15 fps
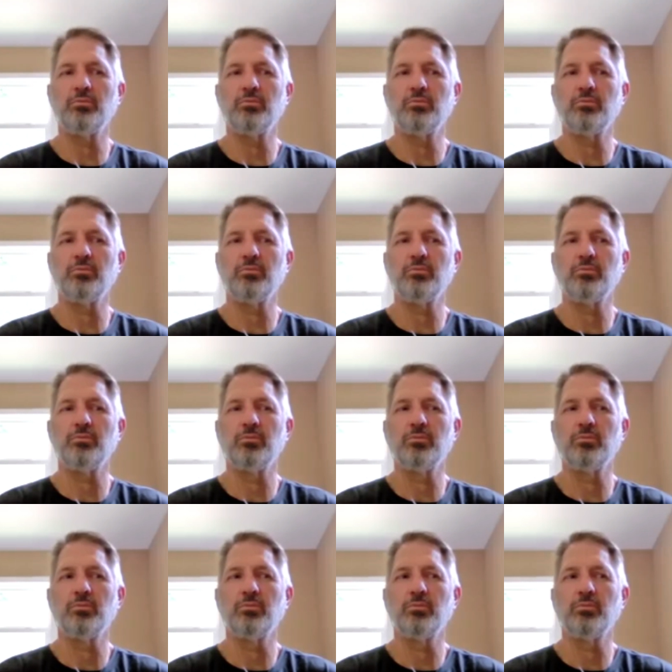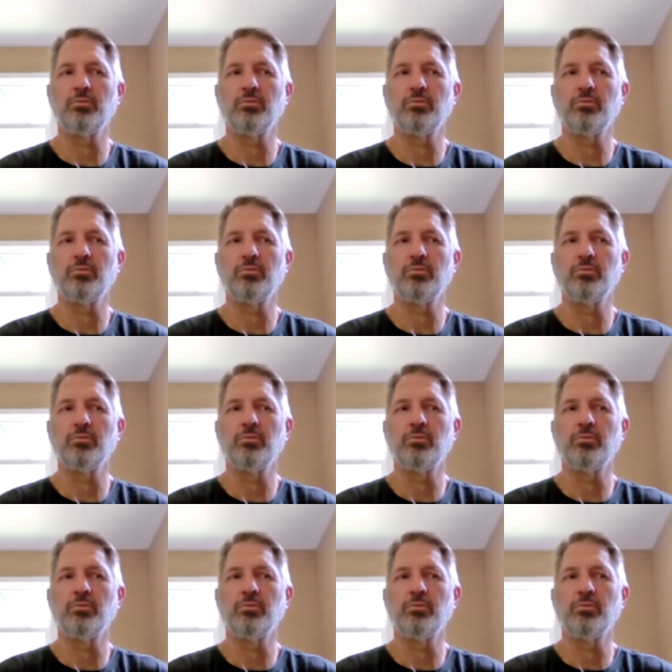
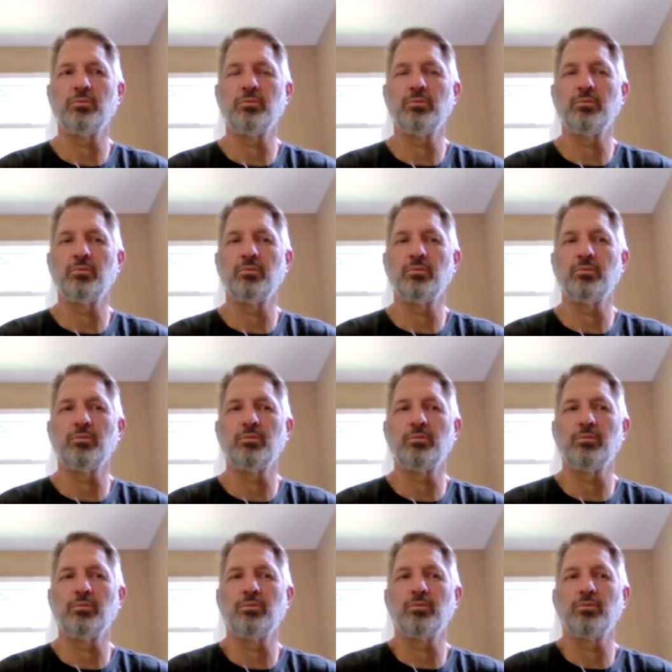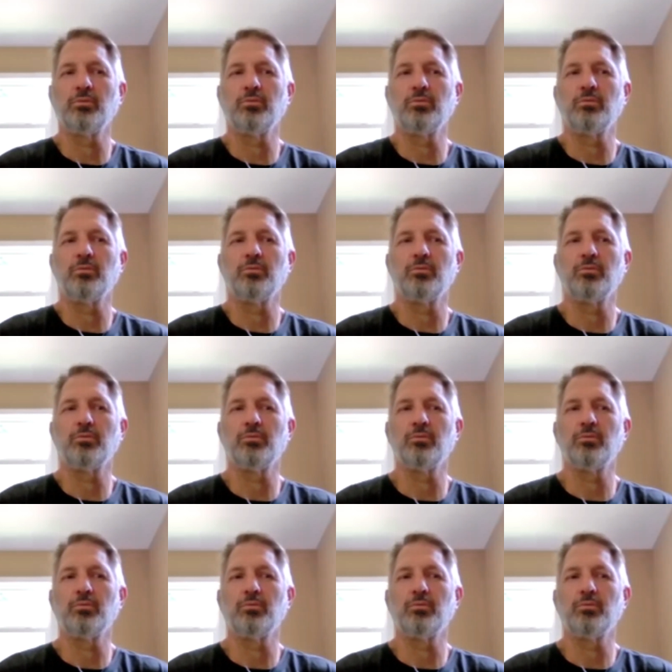(silence)